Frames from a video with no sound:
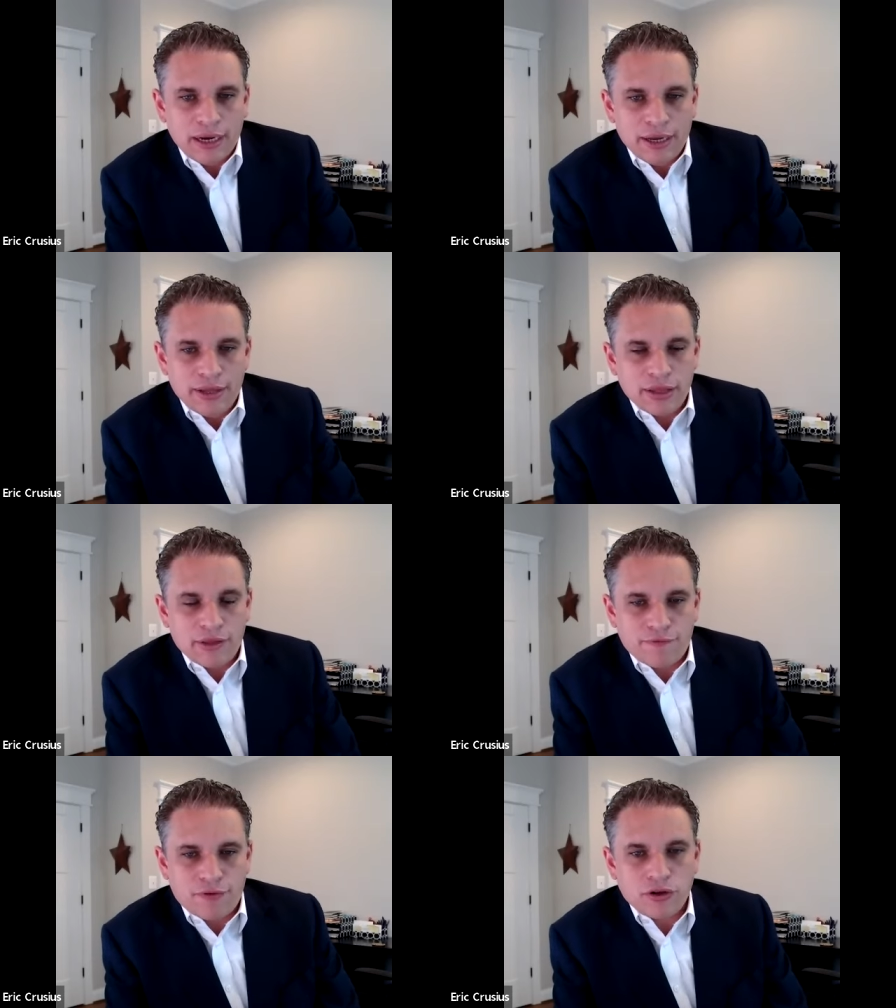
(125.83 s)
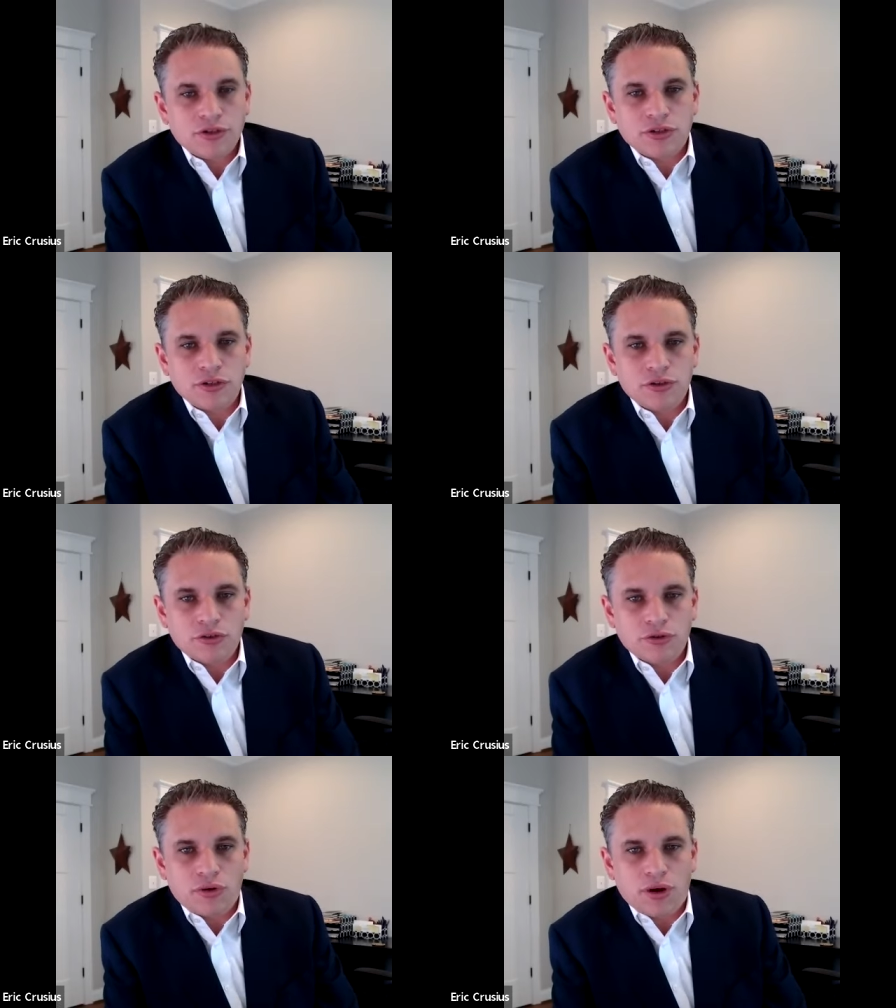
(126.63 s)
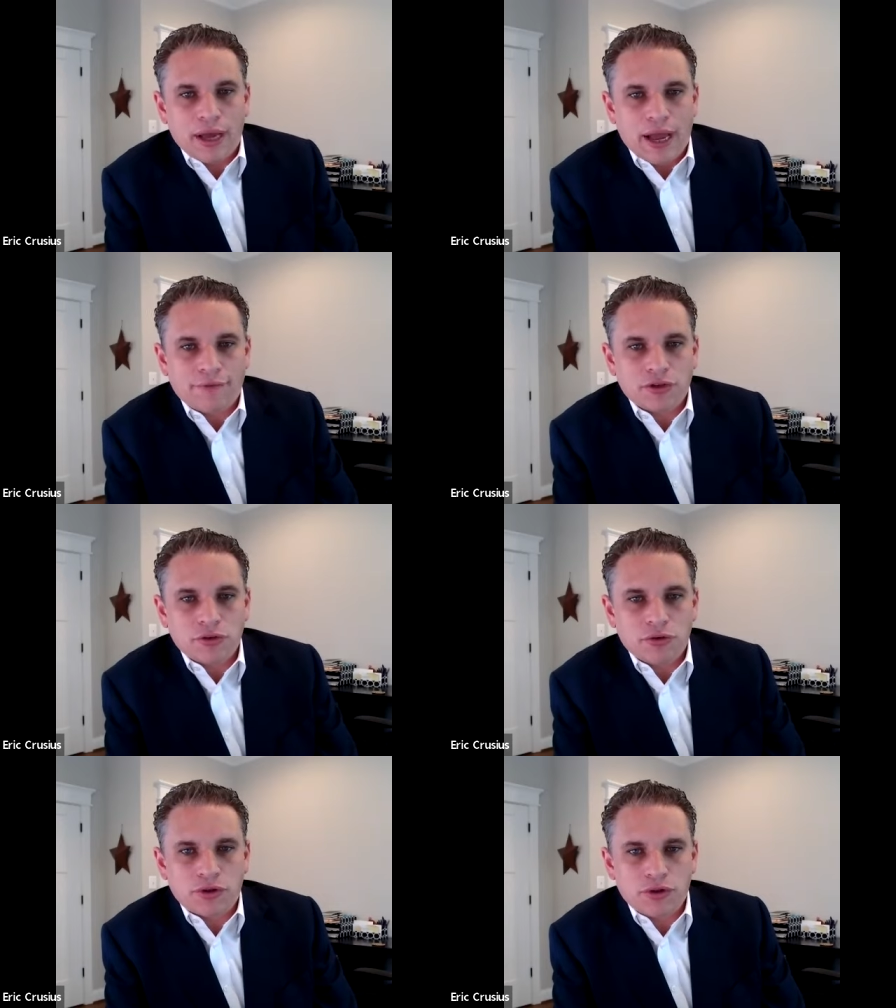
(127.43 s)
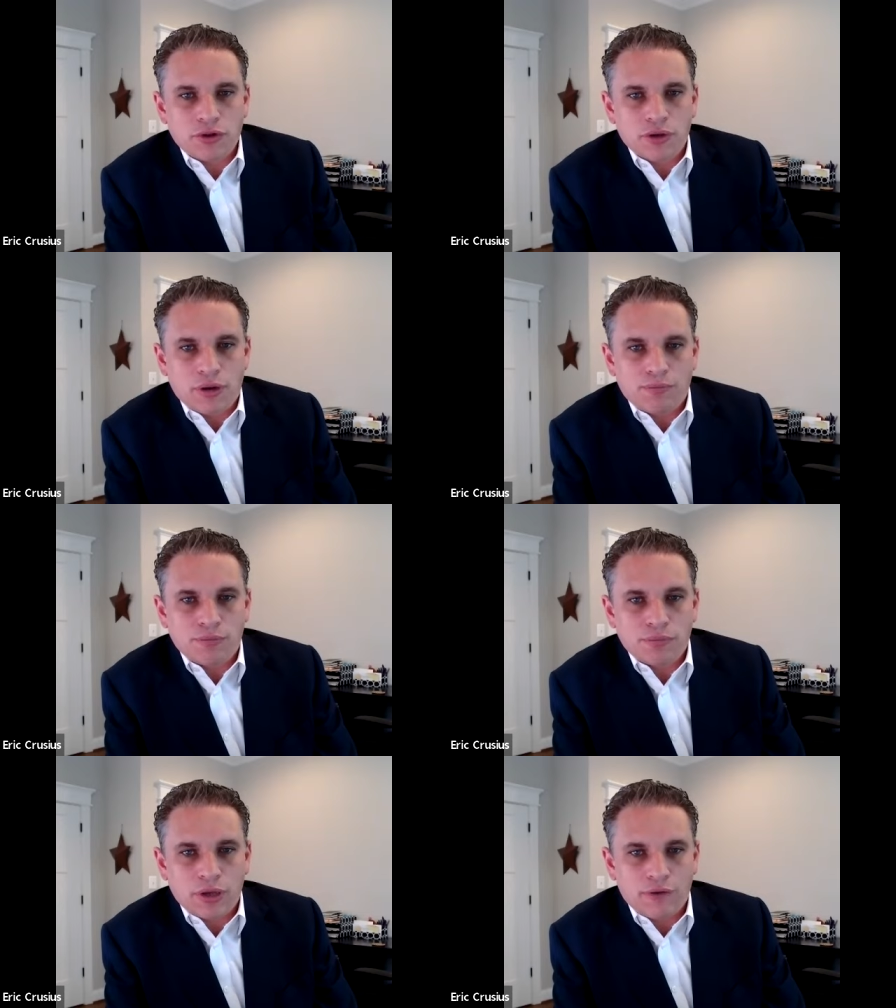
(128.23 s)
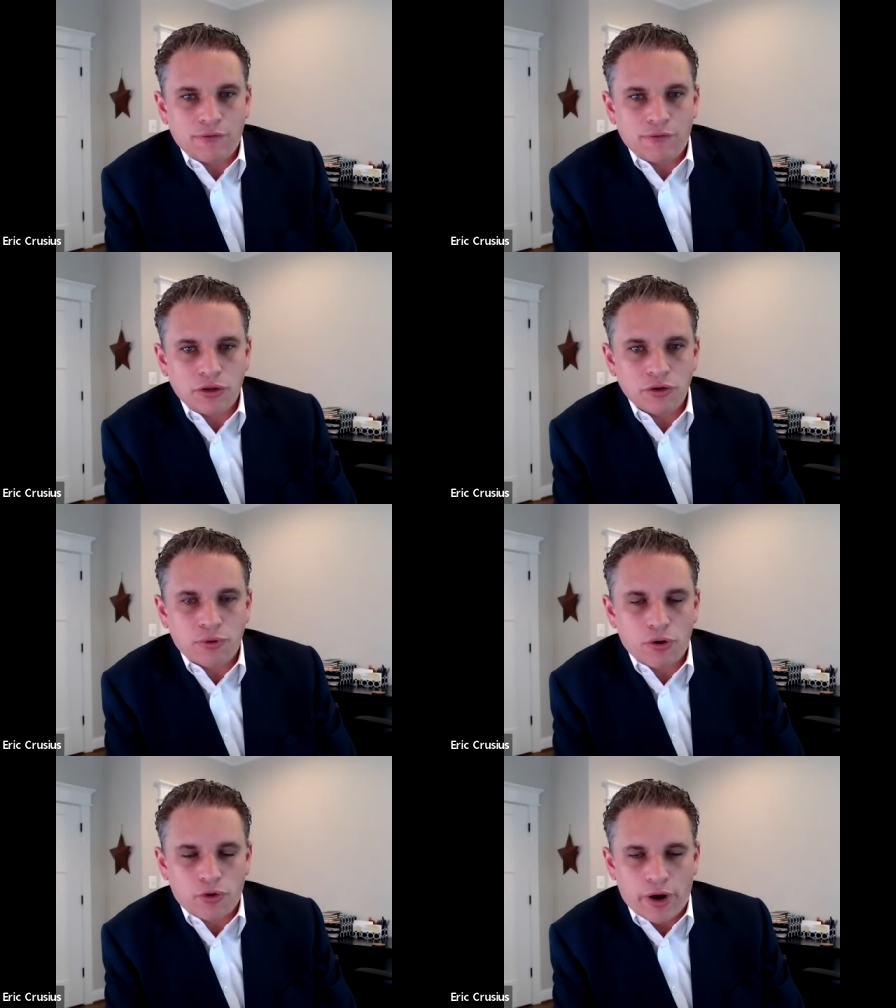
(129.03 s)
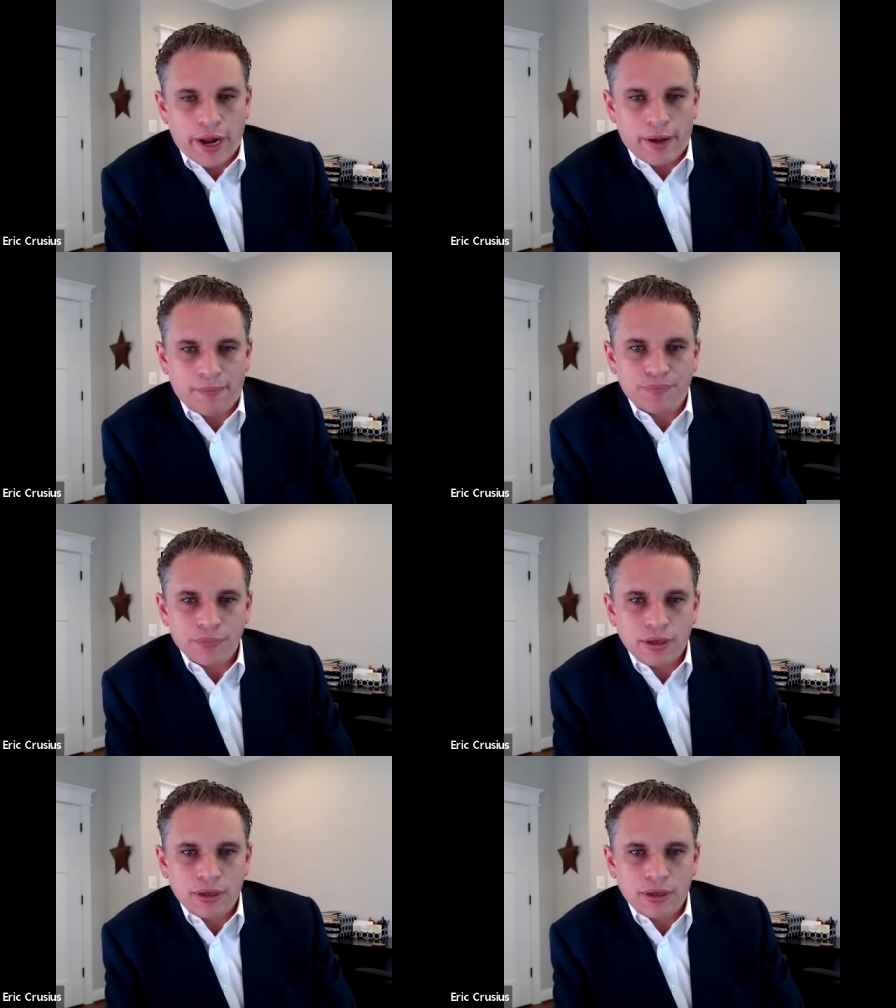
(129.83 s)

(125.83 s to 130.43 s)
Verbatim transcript: And then the first two have to do with a kind of a new program